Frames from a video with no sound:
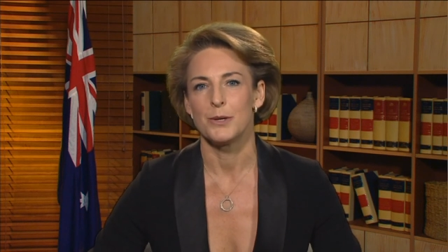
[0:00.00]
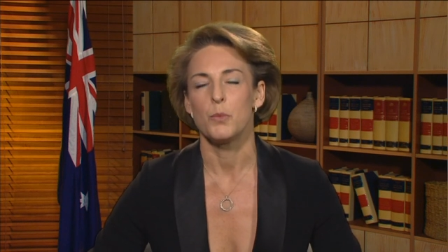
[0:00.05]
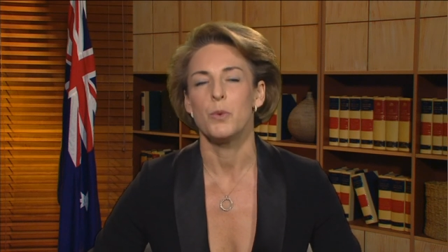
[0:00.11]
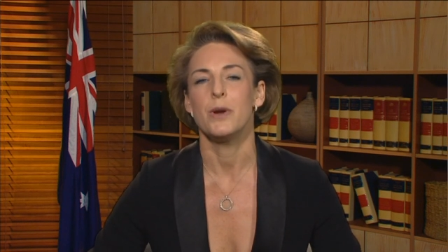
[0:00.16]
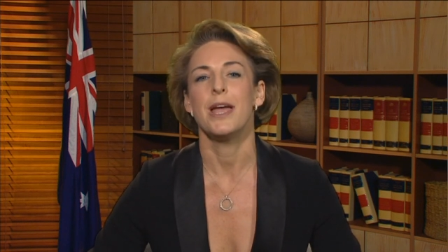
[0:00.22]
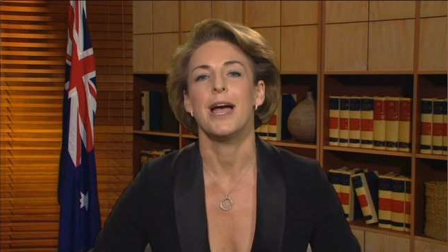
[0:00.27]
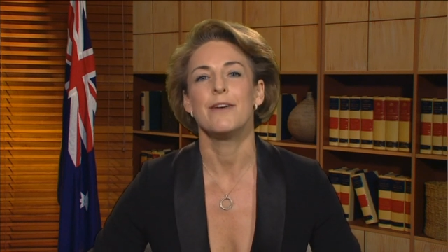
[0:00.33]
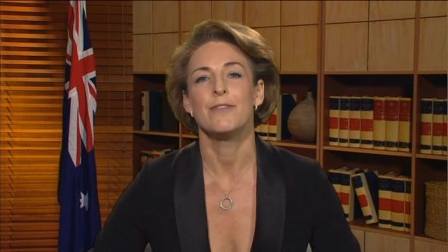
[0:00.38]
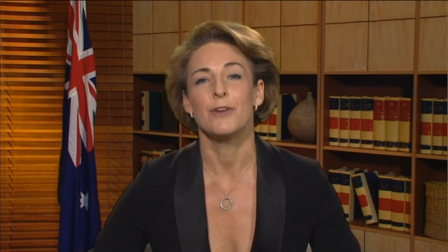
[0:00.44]

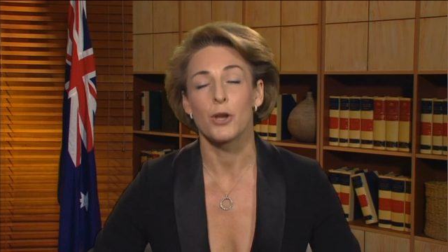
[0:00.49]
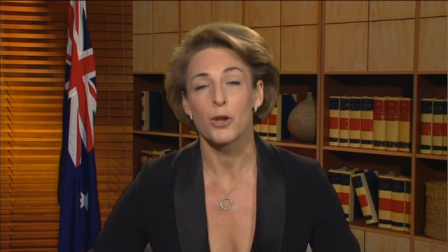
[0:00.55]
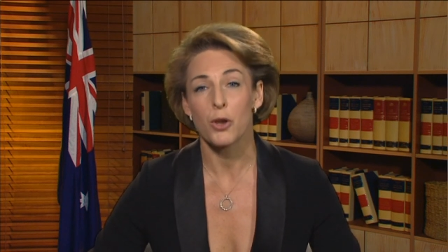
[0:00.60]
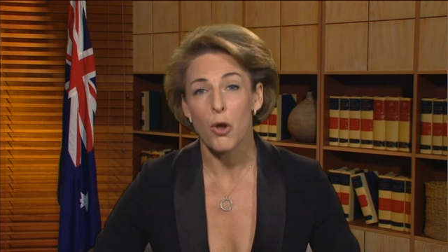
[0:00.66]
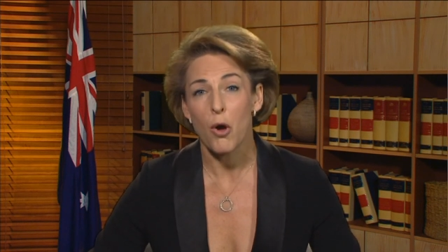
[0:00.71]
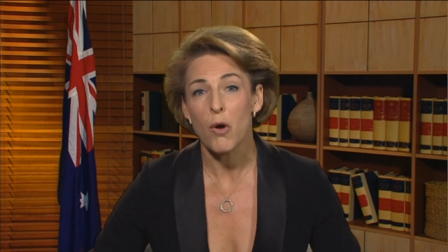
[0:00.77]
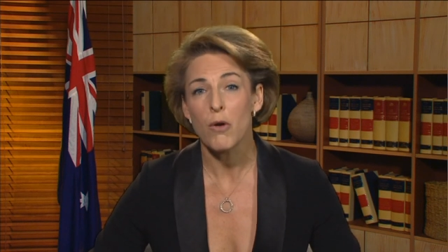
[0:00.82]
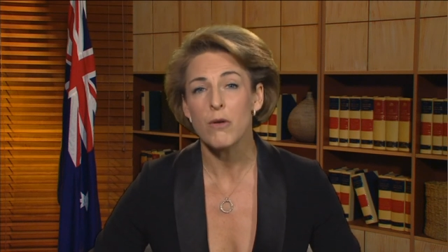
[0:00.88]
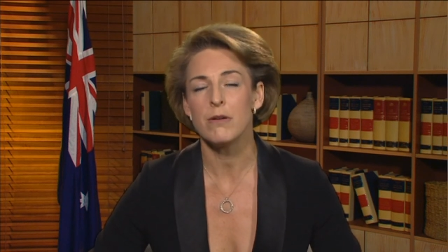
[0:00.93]
We have a
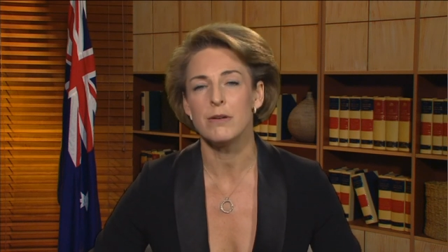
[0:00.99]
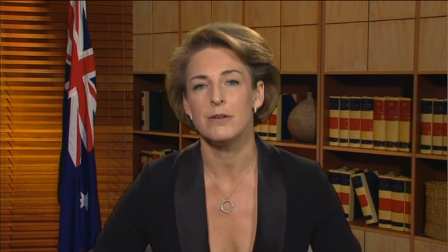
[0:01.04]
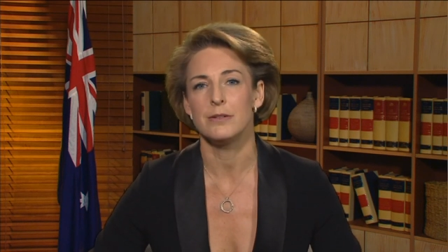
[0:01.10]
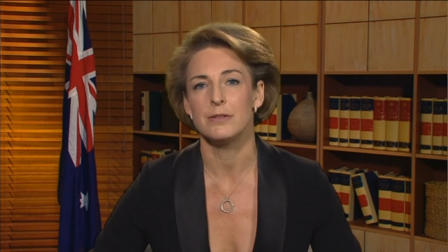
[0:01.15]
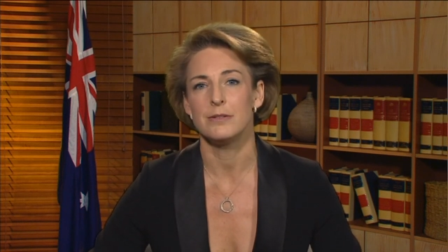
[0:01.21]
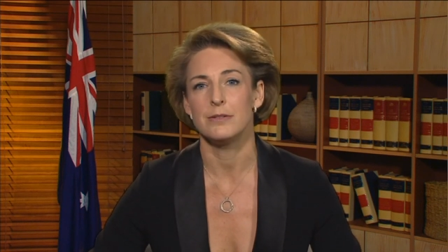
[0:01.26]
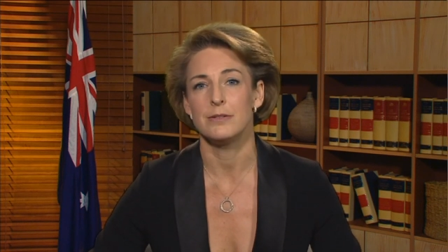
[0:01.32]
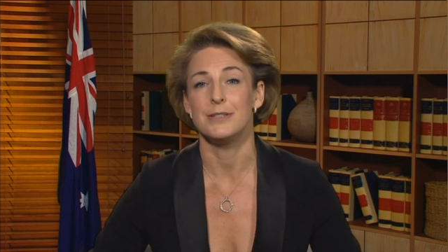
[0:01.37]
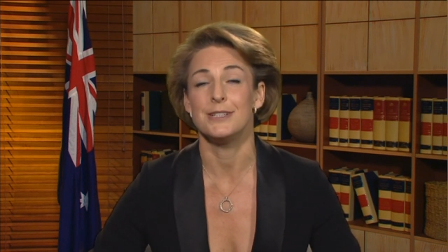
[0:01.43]
long
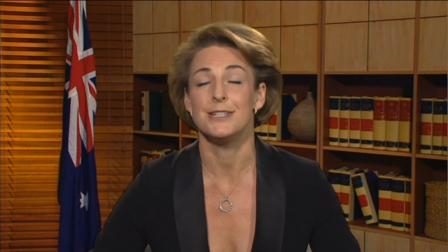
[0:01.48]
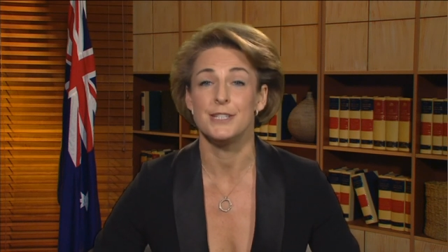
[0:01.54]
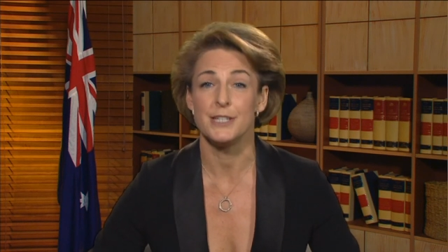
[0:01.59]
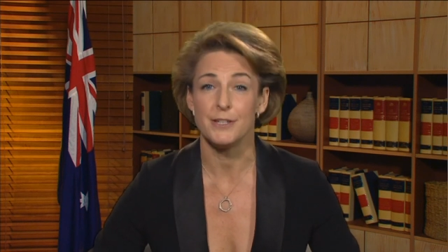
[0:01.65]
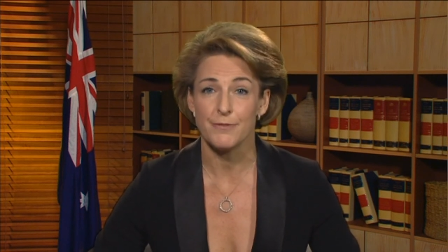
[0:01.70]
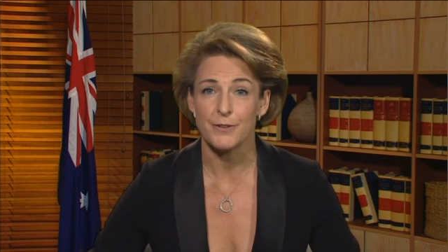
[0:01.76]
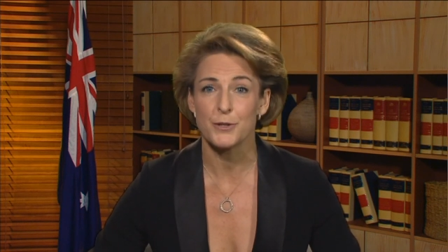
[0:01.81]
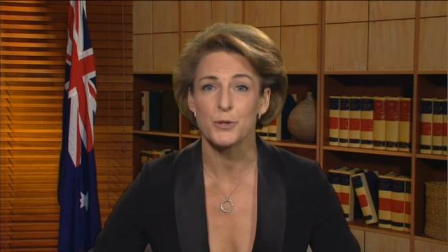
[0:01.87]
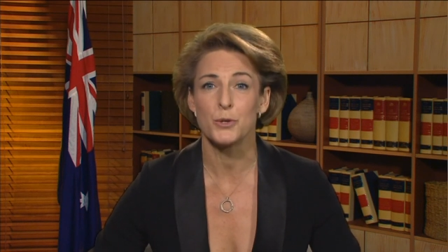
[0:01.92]
and
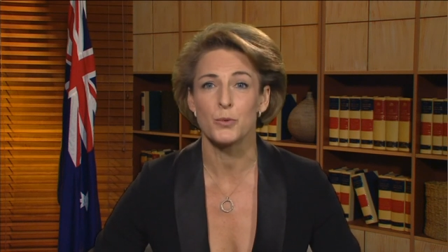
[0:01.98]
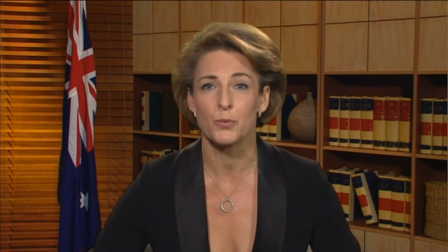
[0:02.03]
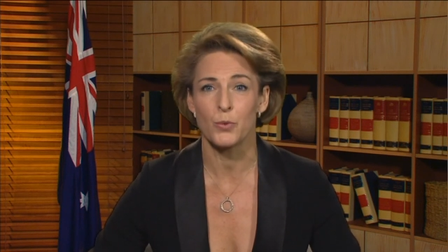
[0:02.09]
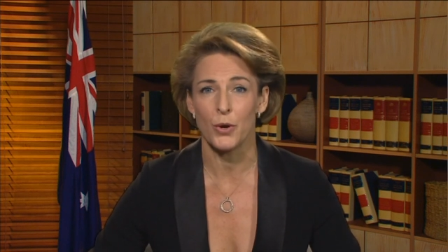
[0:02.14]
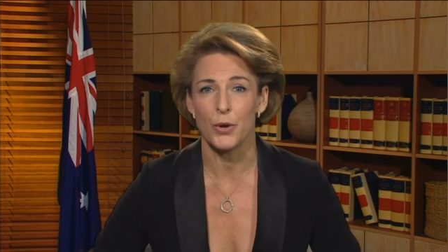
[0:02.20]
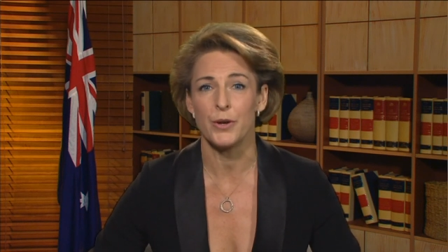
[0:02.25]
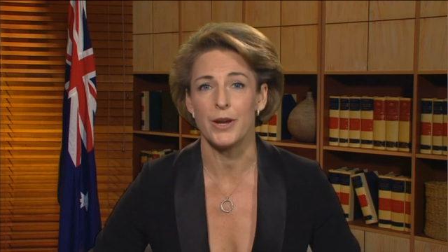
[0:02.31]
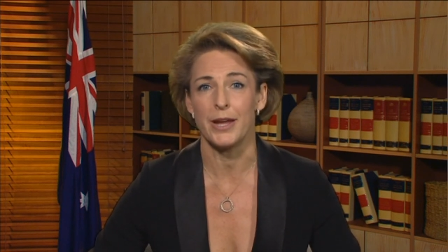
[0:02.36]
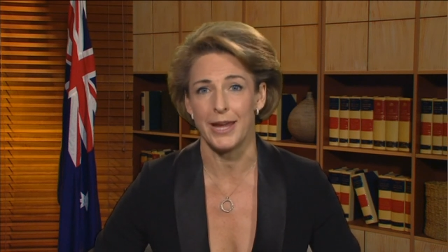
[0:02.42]
difficult
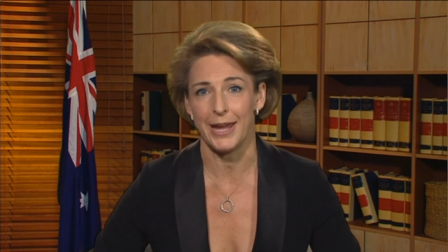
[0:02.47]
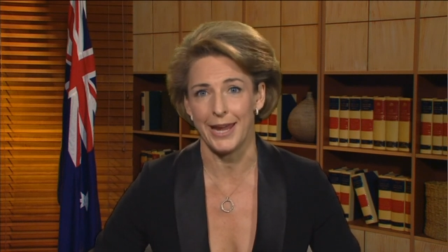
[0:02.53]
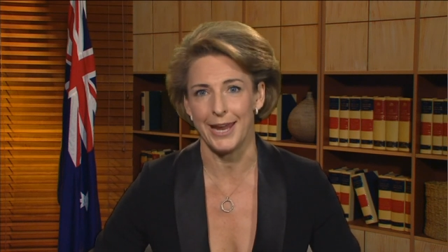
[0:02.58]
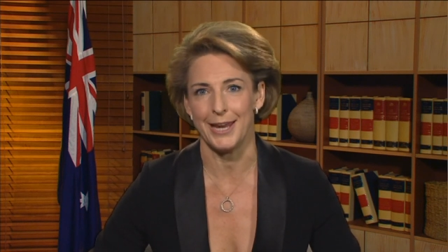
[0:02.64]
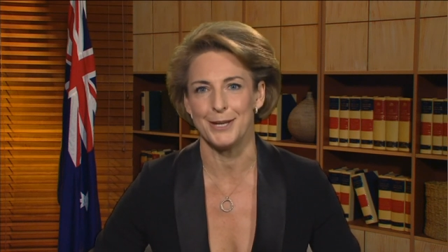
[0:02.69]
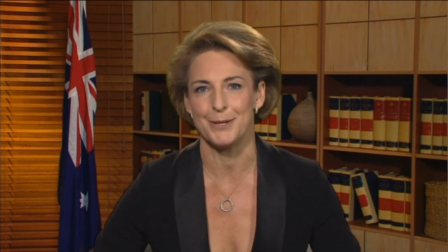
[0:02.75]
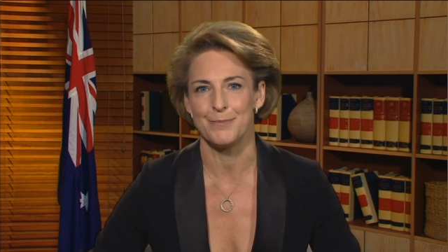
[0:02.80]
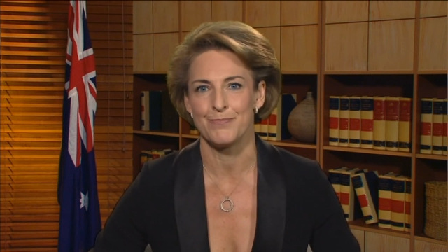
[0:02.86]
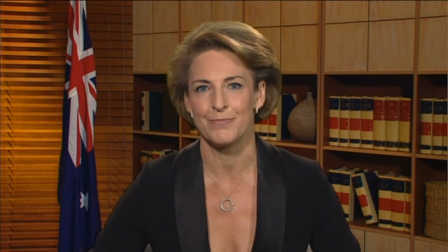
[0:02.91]
road
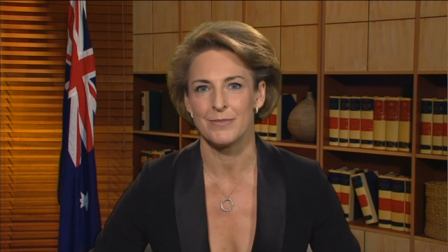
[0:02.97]
ahead,